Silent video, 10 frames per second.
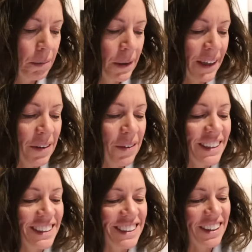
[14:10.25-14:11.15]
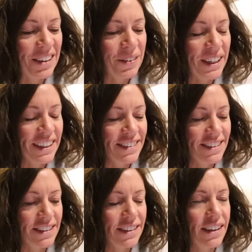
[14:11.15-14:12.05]
But I wanted to share it
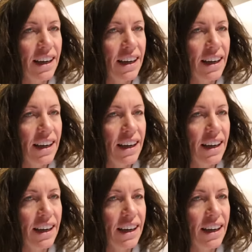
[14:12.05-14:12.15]
because,